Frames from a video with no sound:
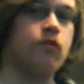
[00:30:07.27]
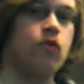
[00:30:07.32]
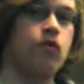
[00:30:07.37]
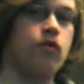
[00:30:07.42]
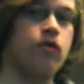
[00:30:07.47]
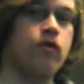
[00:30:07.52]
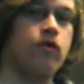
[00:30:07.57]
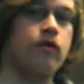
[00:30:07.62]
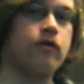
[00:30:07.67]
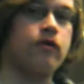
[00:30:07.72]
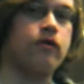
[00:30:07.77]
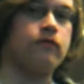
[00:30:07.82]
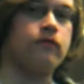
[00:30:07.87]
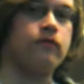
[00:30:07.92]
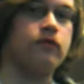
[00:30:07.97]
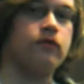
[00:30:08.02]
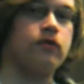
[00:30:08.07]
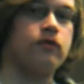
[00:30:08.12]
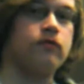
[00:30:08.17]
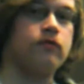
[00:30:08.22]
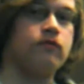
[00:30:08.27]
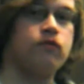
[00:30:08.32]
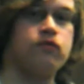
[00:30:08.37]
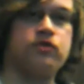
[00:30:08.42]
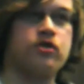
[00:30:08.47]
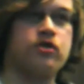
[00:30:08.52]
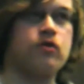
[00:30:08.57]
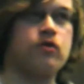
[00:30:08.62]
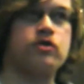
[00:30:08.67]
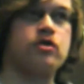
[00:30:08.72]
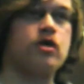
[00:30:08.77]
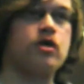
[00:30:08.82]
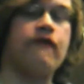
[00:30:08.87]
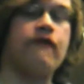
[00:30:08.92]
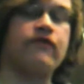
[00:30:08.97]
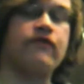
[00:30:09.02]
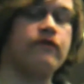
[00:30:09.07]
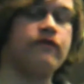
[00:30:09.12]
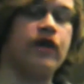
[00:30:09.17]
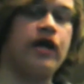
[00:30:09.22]
more. So just
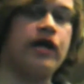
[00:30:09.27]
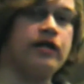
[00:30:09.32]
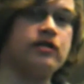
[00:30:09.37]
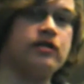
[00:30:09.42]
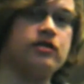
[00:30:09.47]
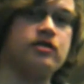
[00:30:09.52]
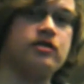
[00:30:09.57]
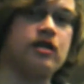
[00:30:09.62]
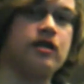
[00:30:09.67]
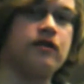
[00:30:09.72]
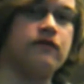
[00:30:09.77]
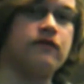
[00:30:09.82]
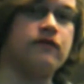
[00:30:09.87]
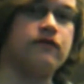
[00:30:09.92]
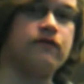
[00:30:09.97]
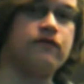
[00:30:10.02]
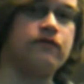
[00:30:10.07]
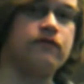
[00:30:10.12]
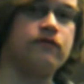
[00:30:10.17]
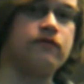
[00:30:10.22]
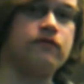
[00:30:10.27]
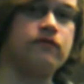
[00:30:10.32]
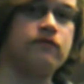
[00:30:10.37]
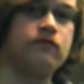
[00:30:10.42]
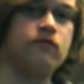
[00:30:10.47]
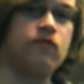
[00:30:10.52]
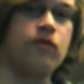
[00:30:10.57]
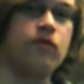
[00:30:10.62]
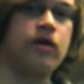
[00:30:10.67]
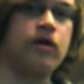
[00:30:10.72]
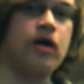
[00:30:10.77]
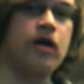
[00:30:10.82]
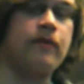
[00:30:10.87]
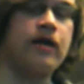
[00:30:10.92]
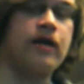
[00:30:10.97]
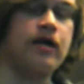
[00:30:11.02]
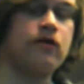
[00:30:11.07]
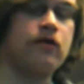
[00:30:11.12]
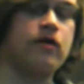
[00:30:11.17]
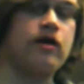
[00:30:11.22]
not very violent. Just kind of RoboCop
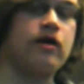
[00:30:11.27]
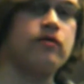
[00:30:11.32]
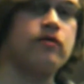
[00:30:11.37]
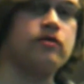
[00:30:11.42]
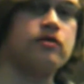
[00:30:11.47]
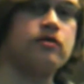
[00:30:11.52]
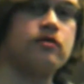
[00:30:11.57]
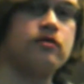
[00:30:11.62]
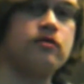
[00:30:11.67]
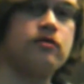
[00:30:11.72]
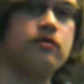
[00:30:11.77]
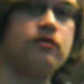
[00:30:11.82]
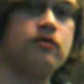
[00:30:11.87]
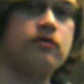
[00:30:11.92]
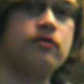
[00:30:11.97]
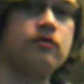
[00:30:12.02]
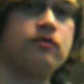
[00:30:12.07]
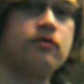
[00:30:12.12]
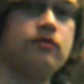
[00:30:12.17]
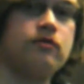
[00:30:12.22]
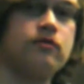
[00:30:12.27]
hanging around. Does